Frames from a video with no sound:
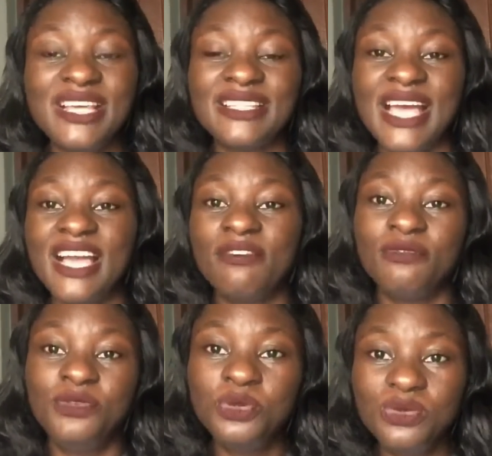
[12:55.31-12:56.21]
that I
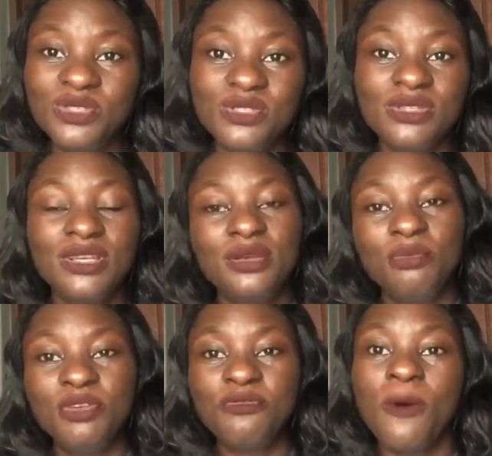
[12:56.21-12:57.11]
have used
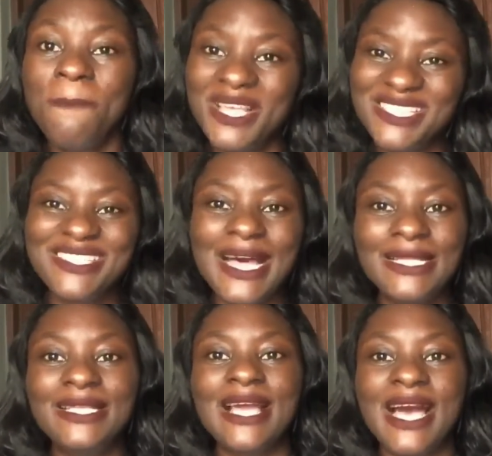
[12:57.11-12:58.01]
before
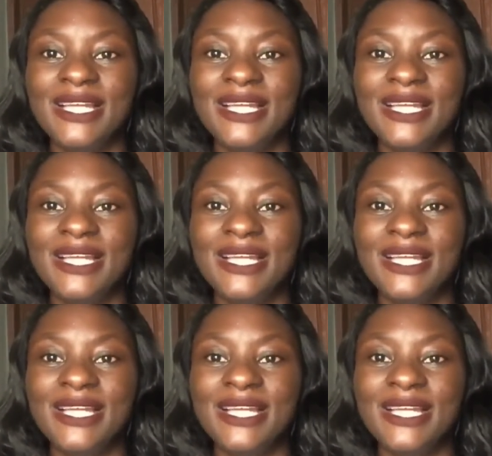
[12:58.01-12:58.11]
personally,